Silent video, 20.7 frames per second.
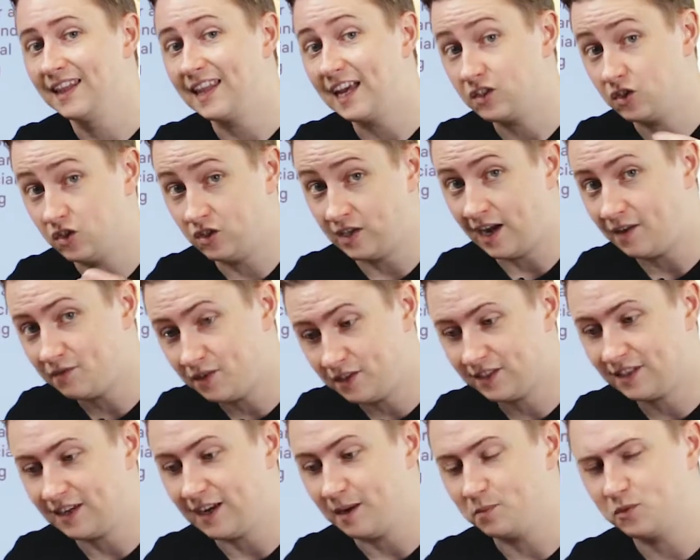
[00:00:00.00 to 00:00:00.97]
That's
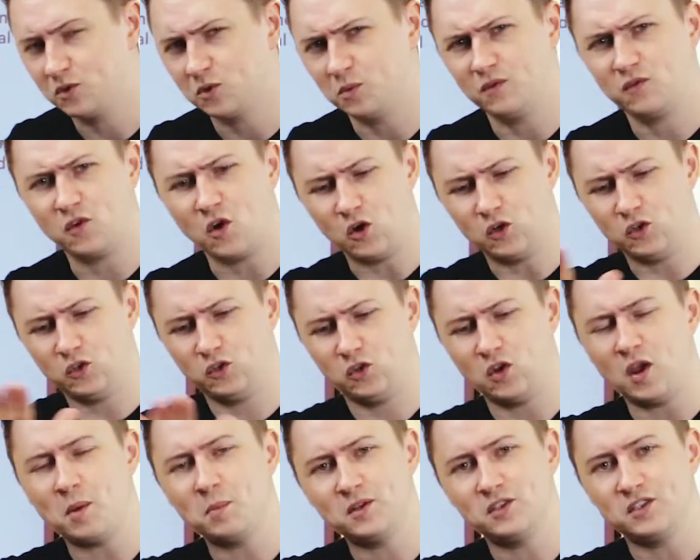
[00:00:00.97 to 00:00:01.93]
JavaScript. So we've got two
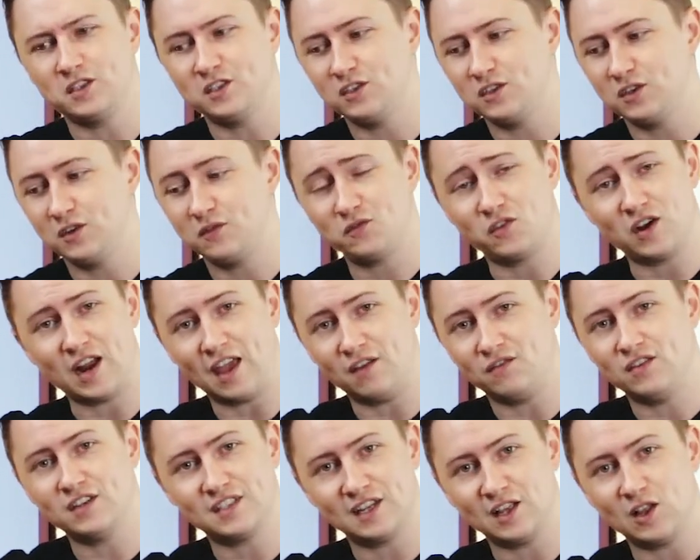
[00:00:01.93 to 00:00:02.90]
images for
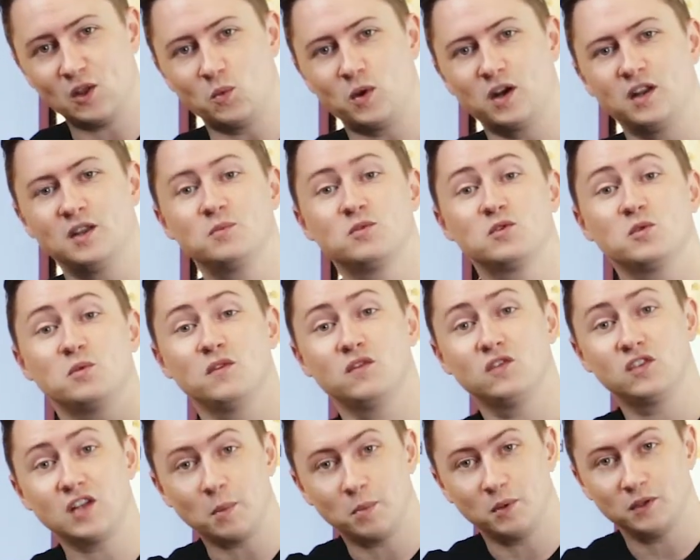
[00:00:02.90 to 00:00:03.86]
every single one of them. So we've
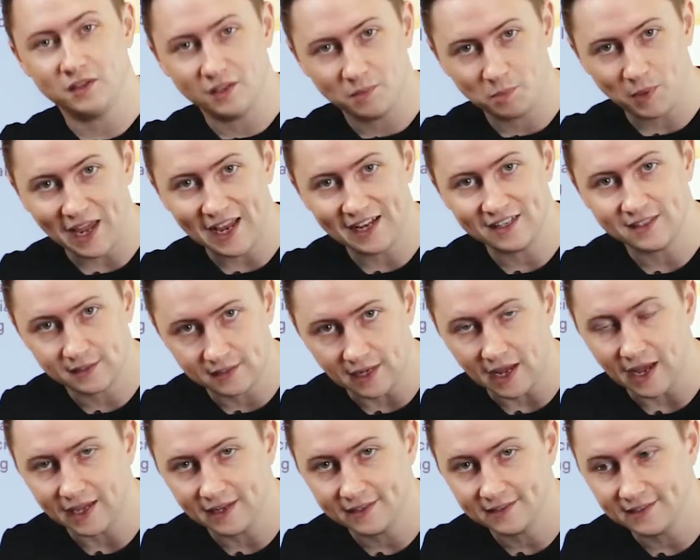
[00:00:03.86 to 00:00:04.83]
doubled the page
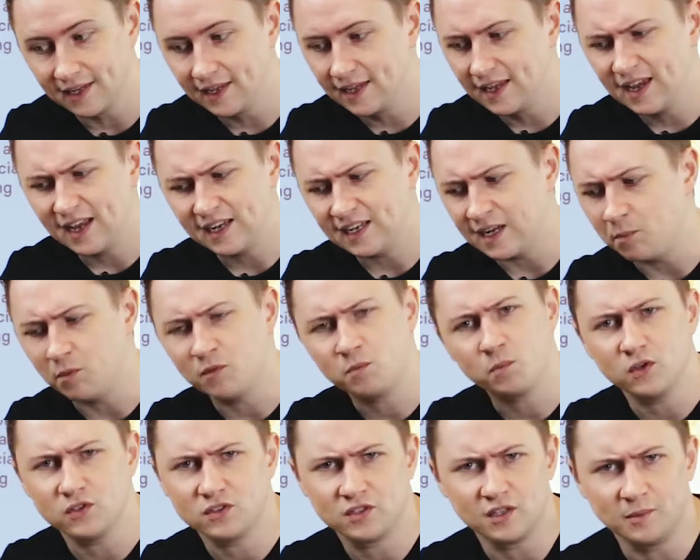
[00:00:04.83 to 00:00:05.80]
size, and then we've
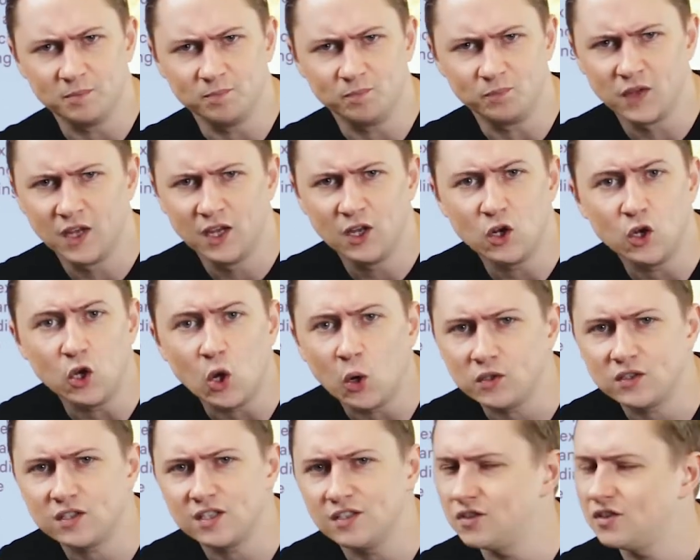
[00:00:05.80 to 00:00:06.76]
put some
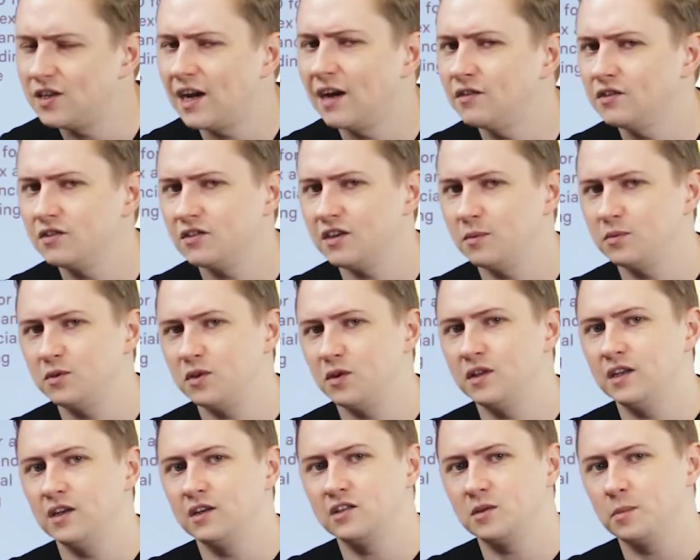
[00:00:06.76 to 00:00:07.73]
nonsense JavaScript on
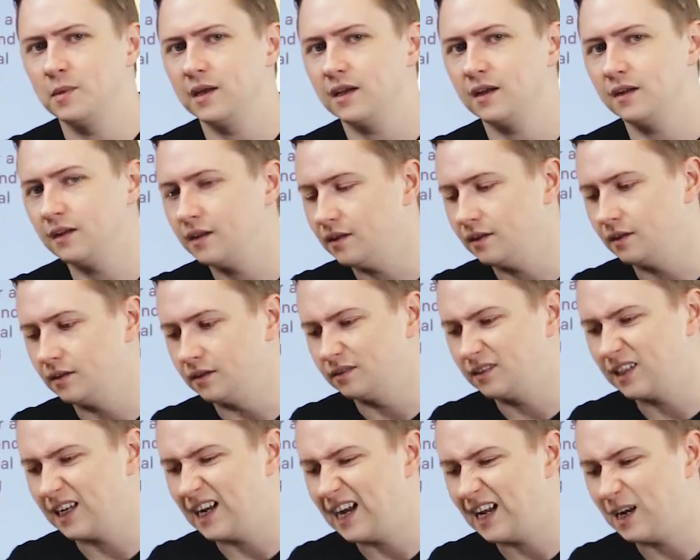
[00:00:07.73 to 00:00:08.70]
there to make a little
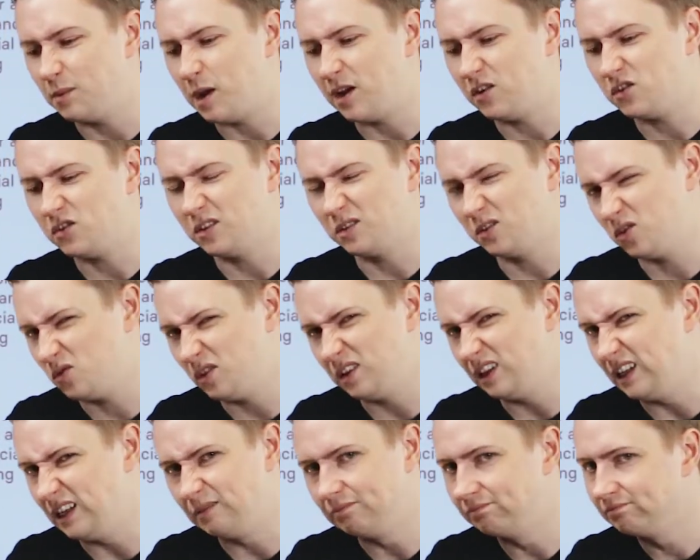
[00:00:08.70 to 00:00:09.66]
kind of animation that doesn't
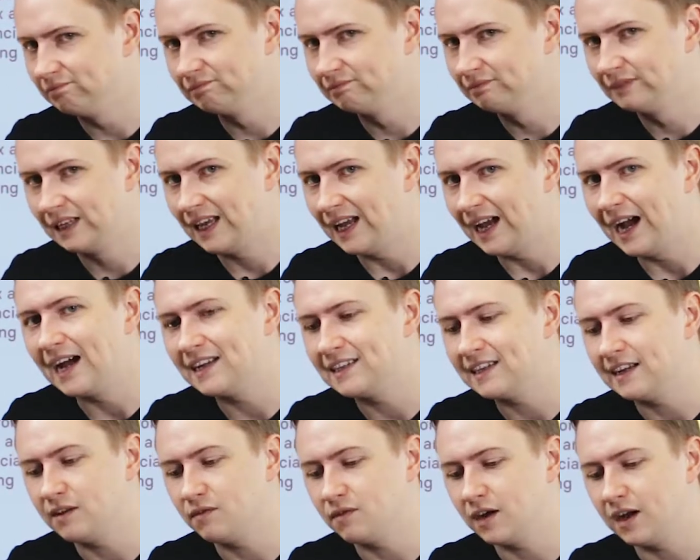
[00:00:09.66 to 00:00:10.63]
really add
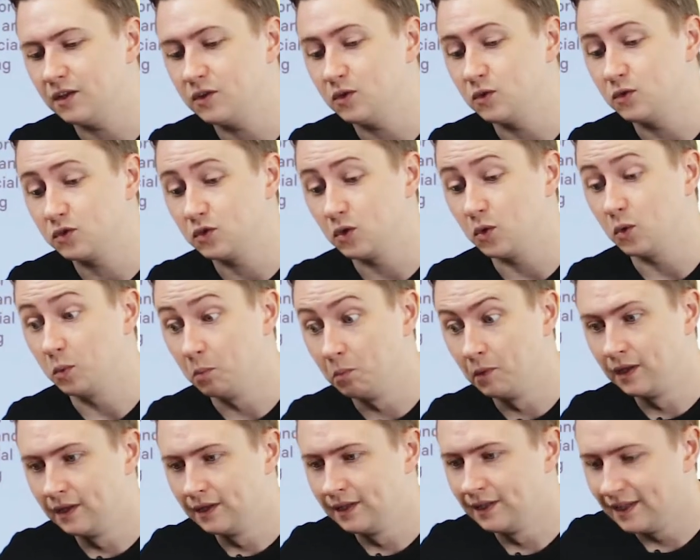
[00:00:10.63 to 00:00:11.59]
any value. So
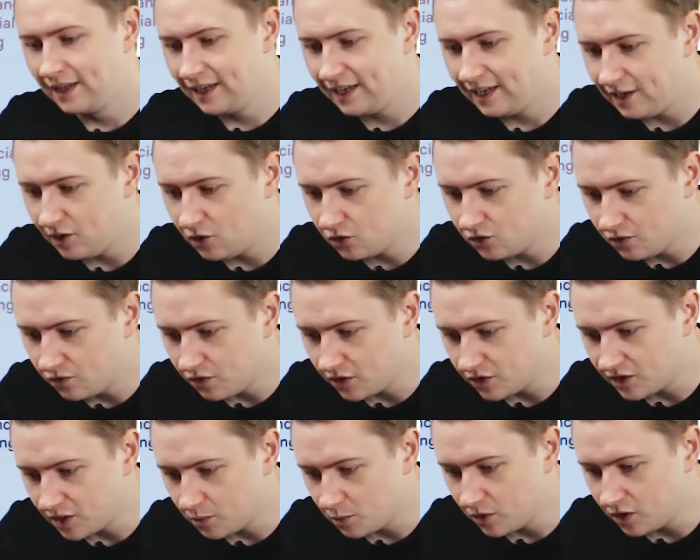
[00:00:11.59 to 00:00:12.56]
here's the
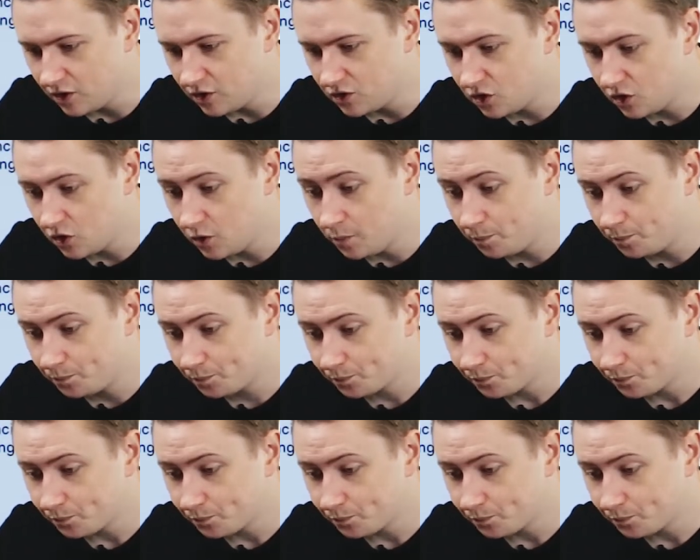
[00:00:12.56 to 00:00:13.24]
first thing we're going to do.